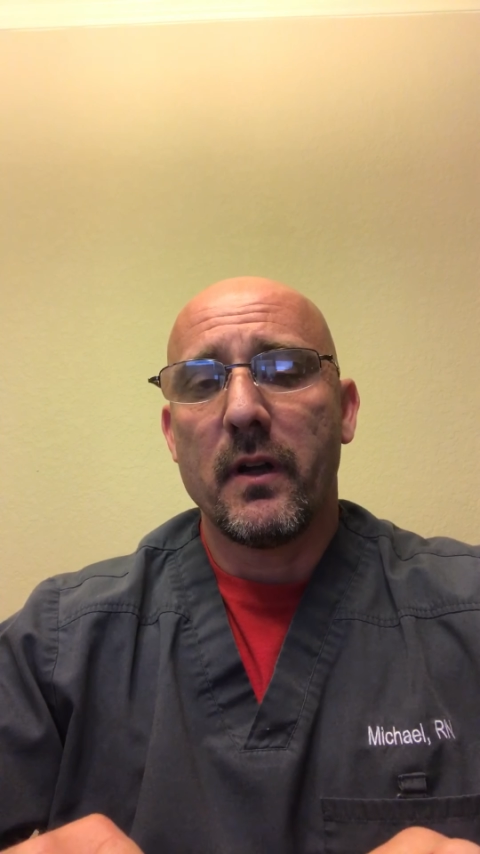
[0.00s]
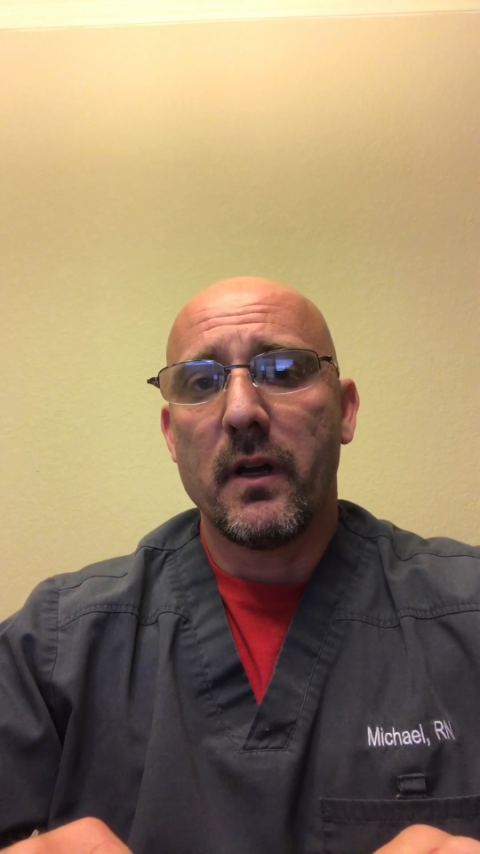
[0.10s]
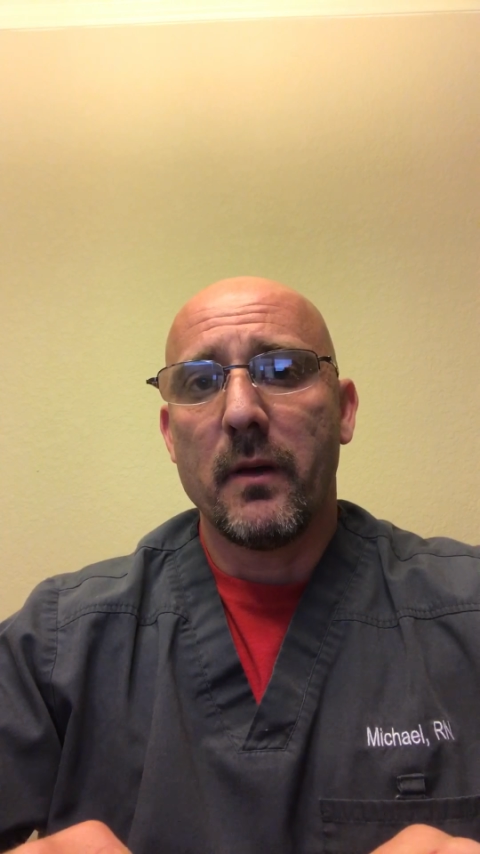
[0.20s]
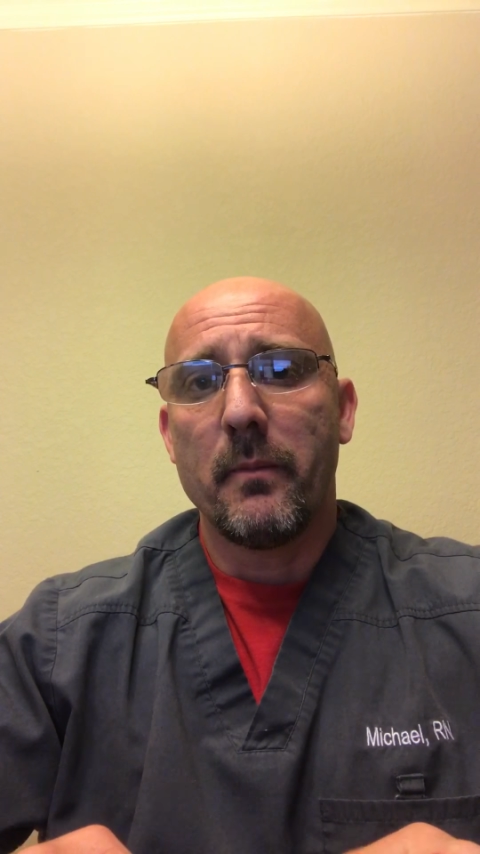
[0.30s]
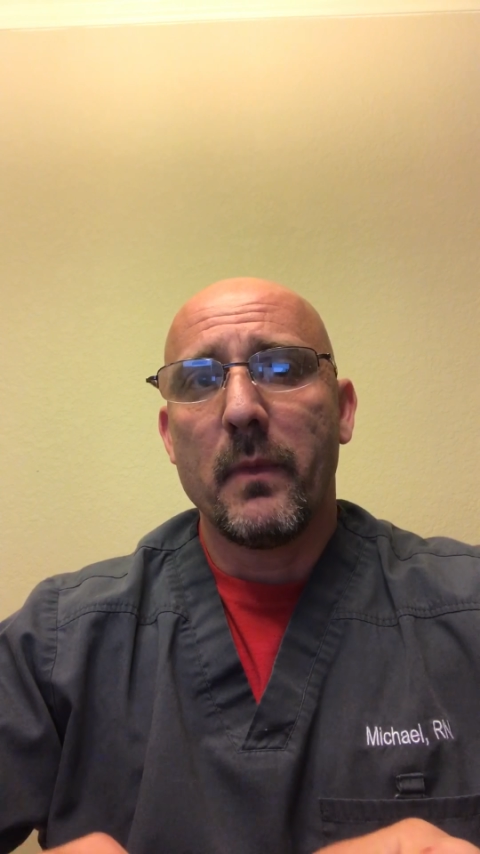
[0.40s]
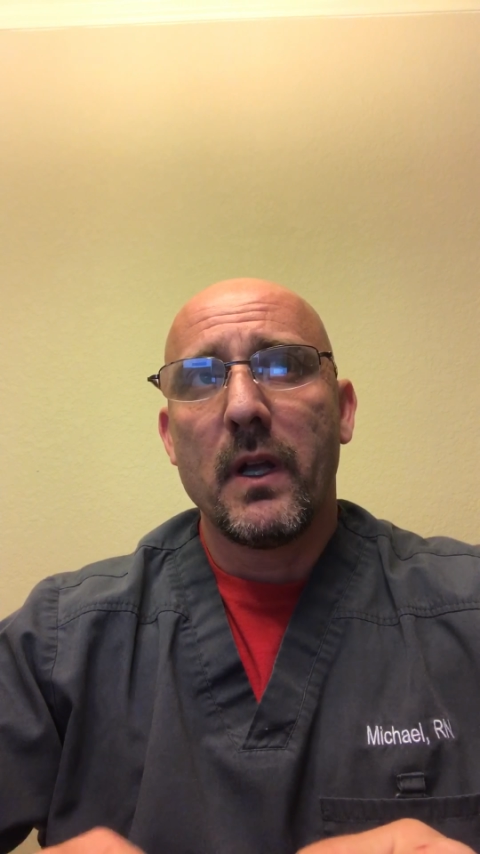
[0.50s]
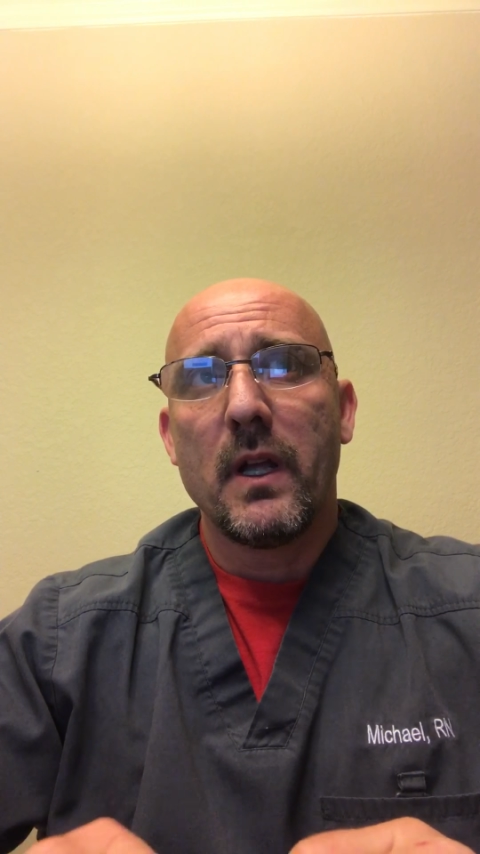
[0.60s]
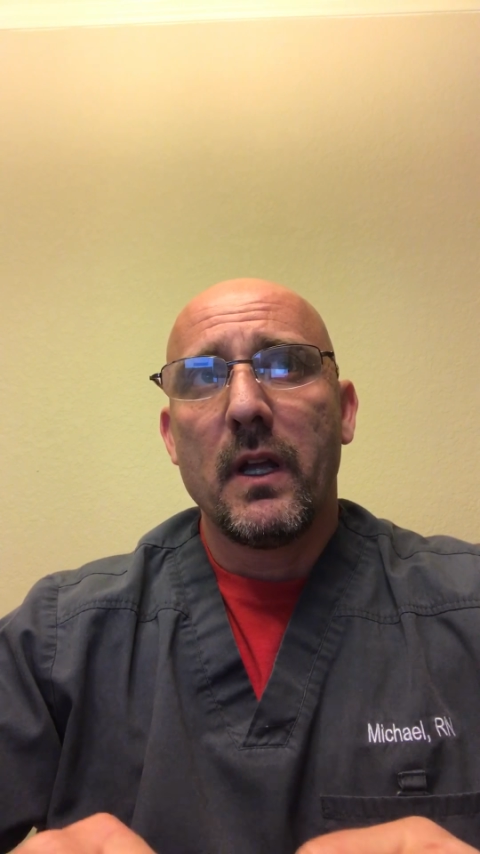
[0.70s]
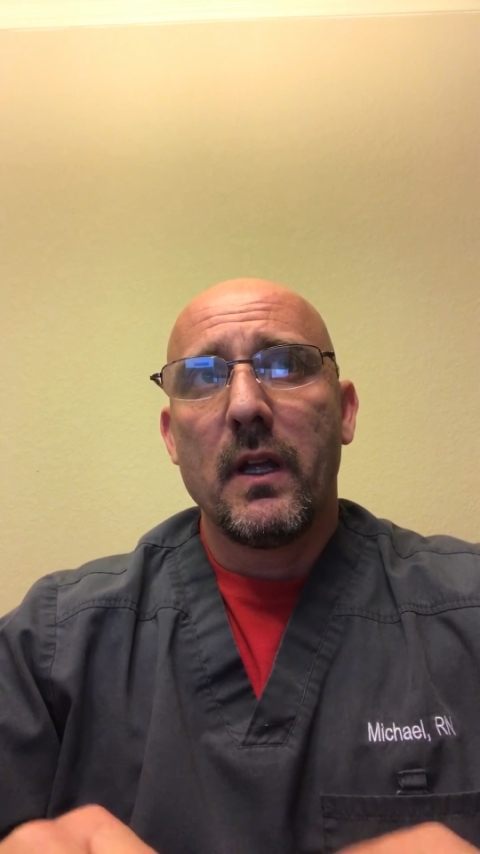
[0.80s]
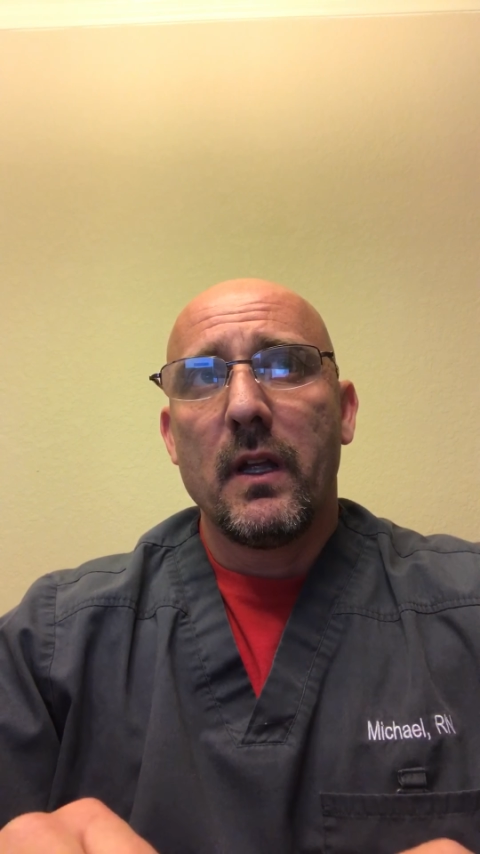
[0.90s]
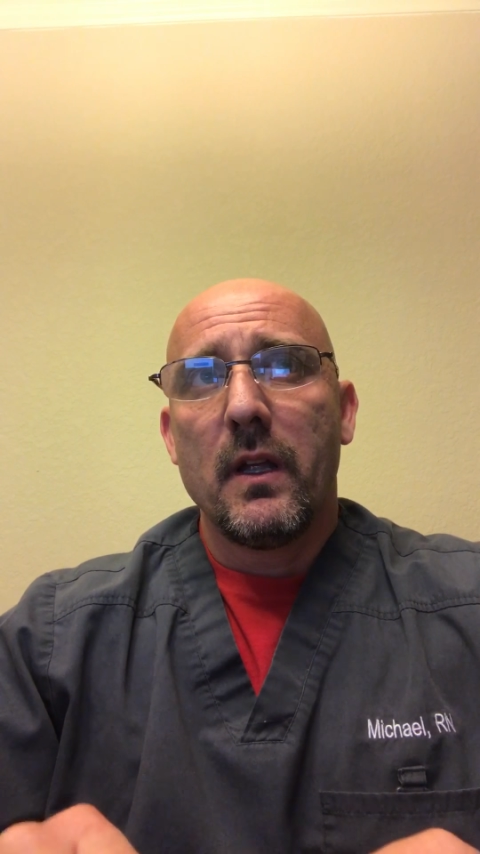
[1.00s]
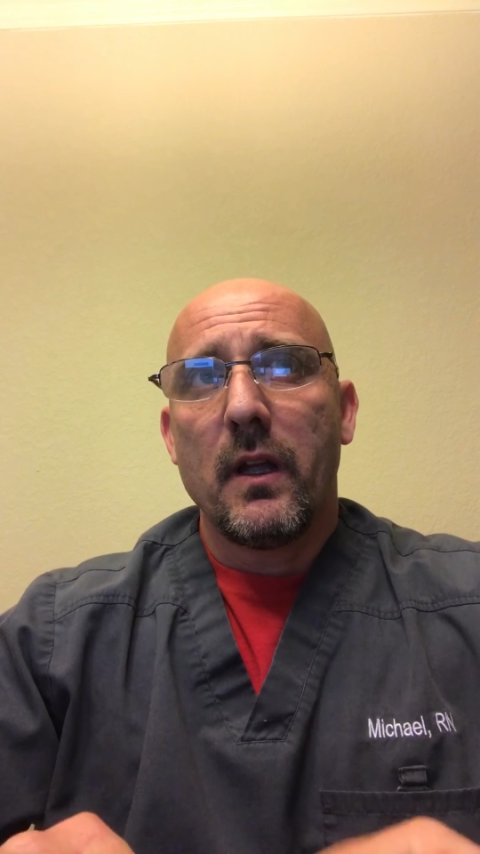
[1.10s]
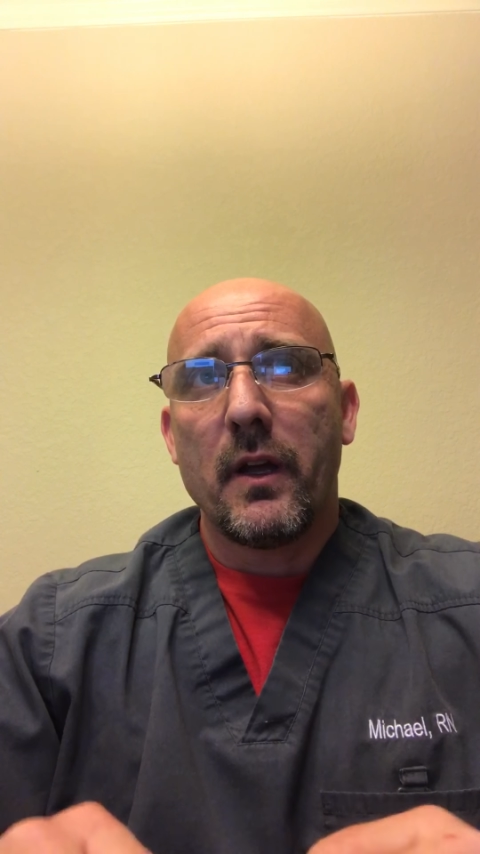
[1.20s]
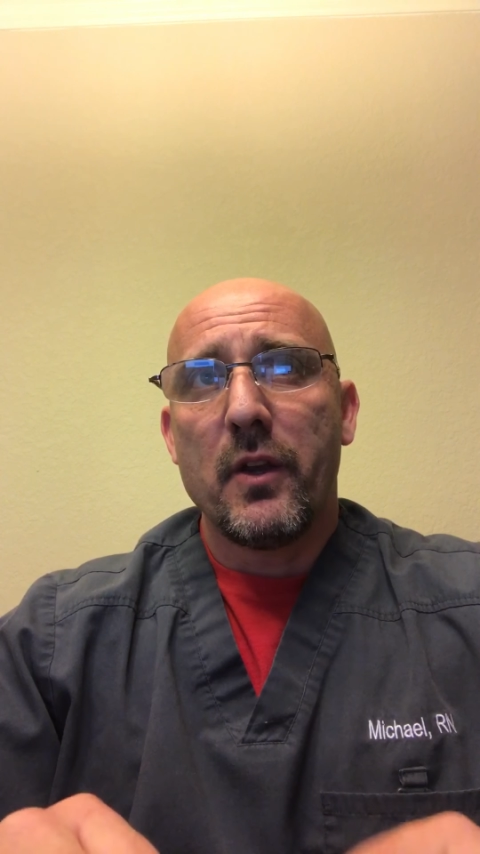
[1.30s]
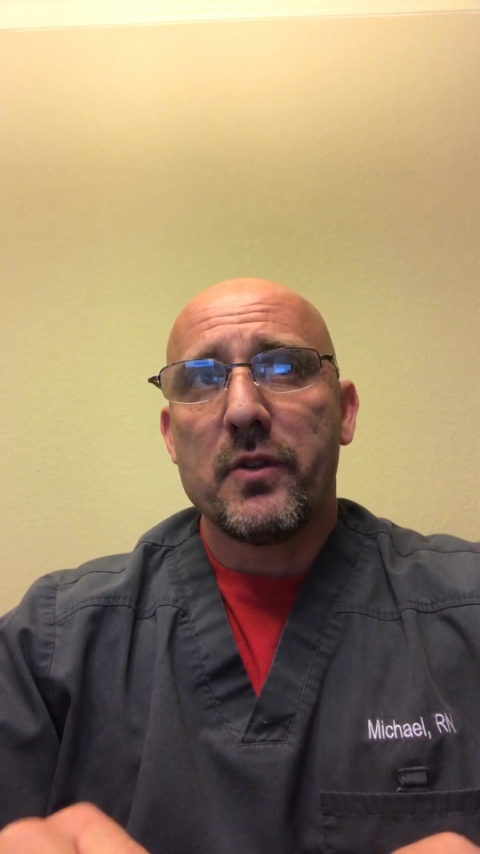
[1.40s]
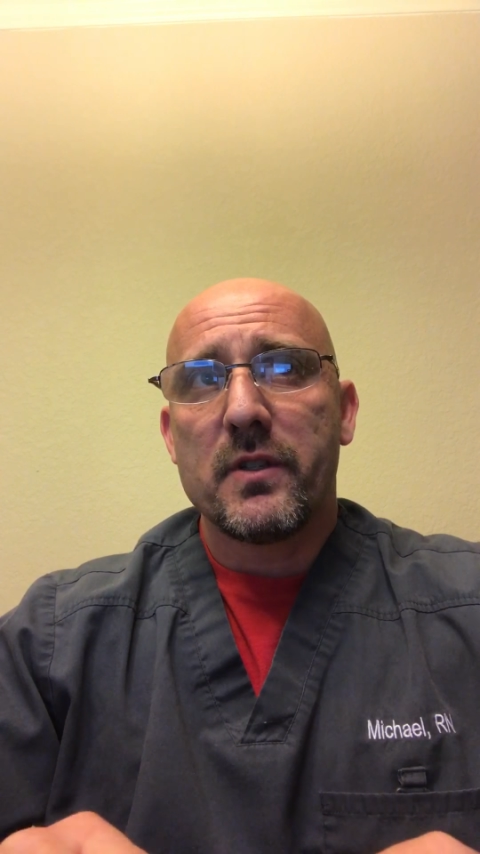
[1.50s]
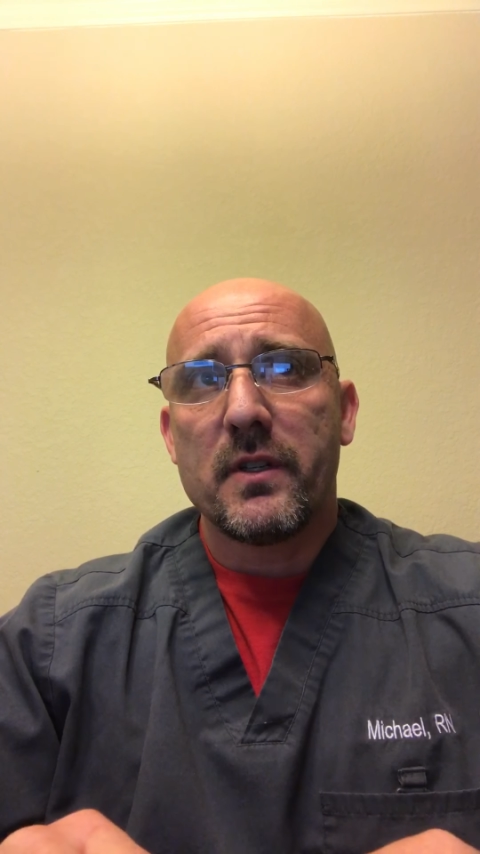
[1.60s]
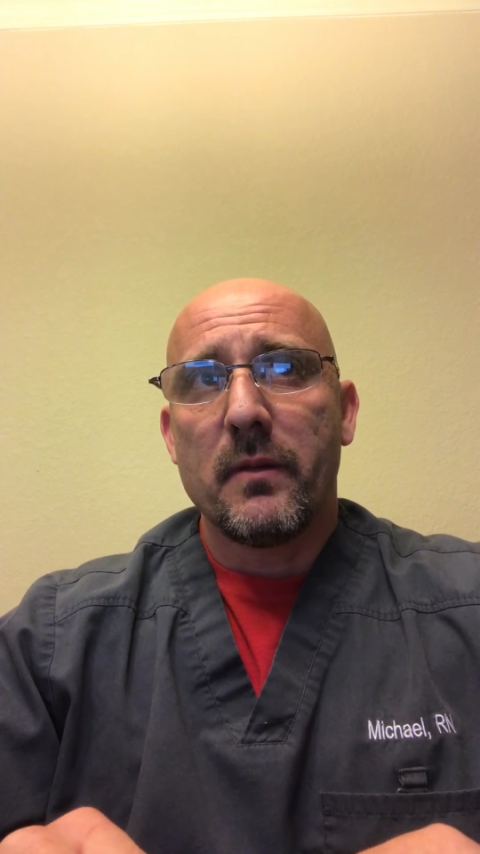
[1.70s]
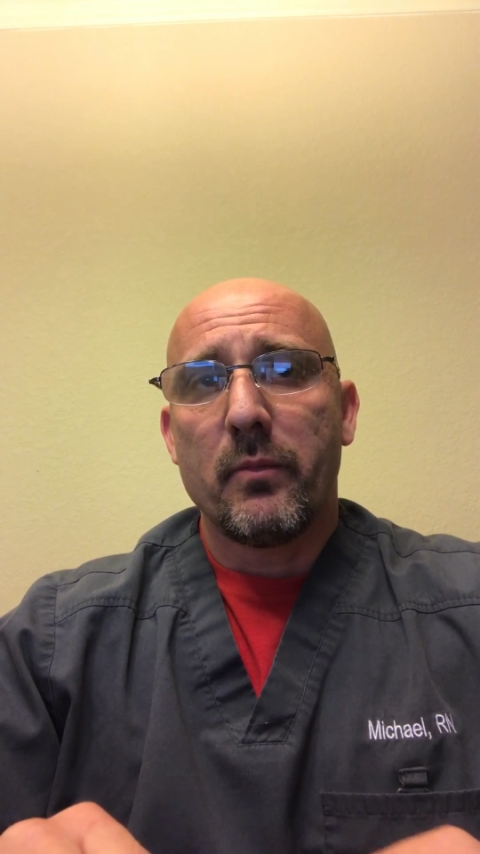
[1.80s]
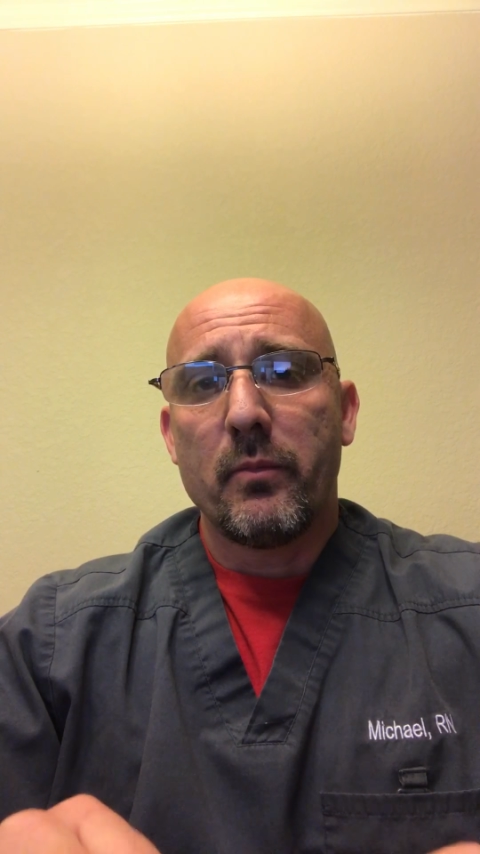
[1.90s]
I'm going to use